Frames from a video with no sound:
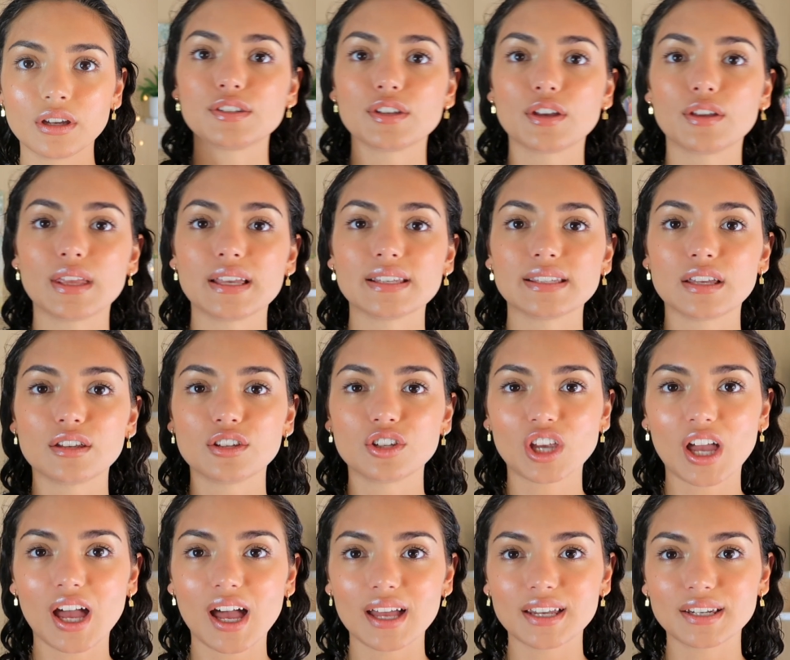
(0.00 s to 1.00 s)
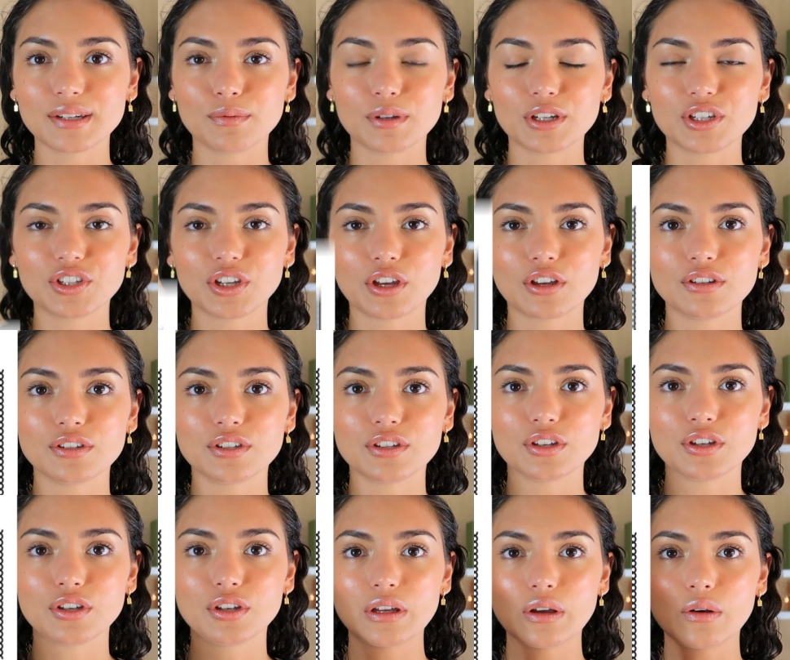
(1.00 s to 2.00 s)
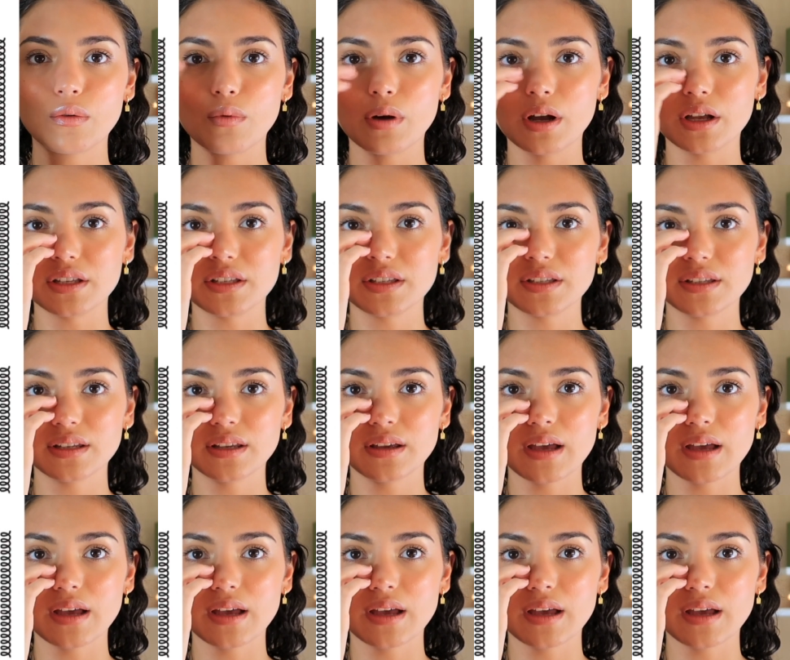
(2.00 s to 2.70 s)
So there's a chart which shows you what